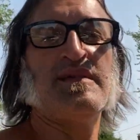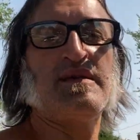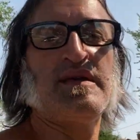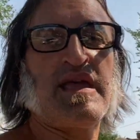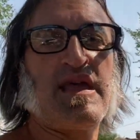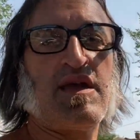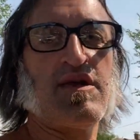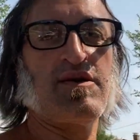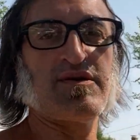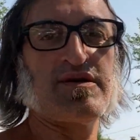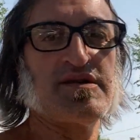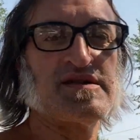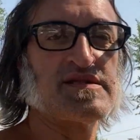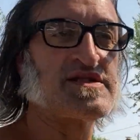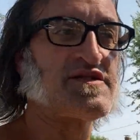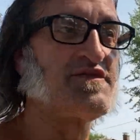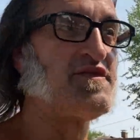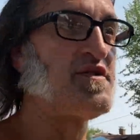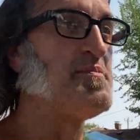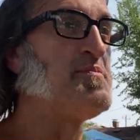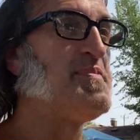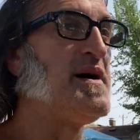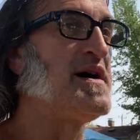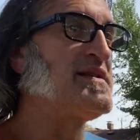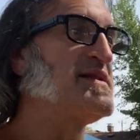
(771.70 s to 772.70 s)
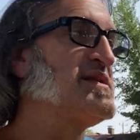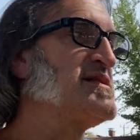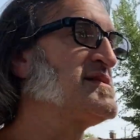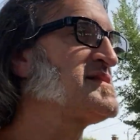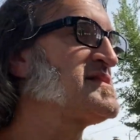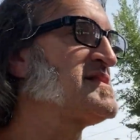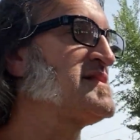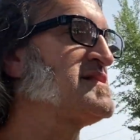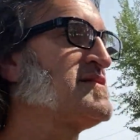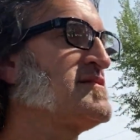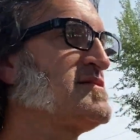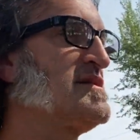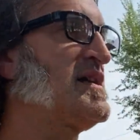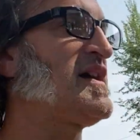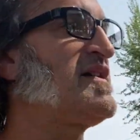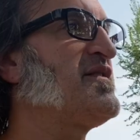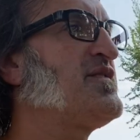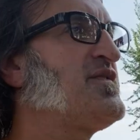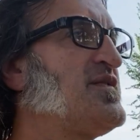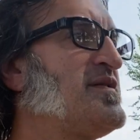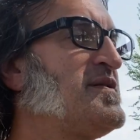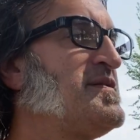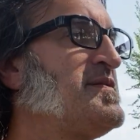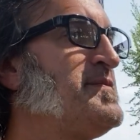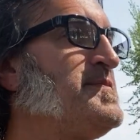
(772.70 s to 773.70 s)
areas of abundance in your
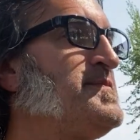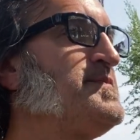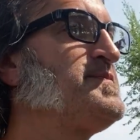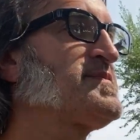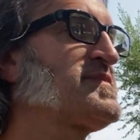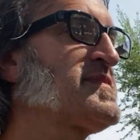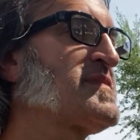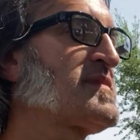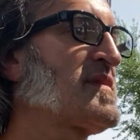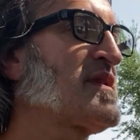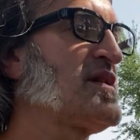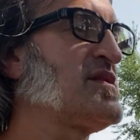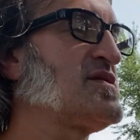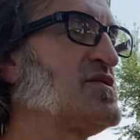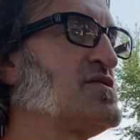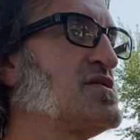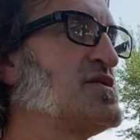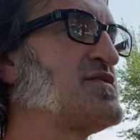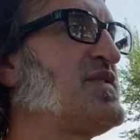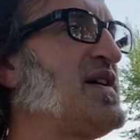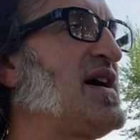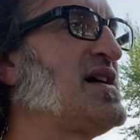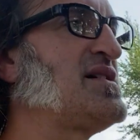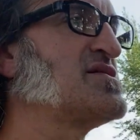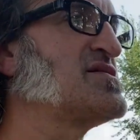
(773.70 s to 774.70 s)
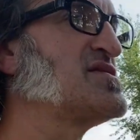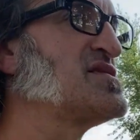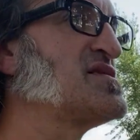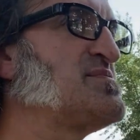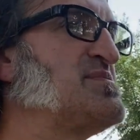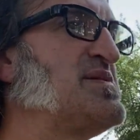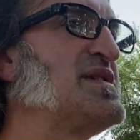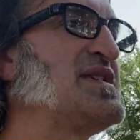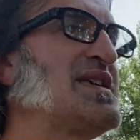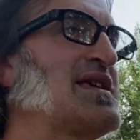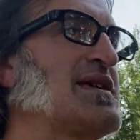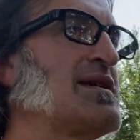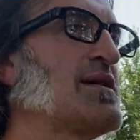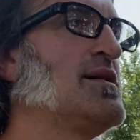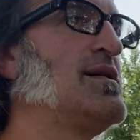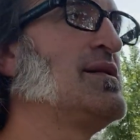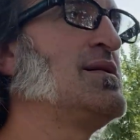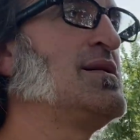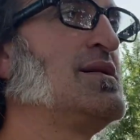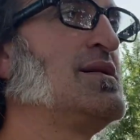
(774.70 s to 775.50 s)
life, those values being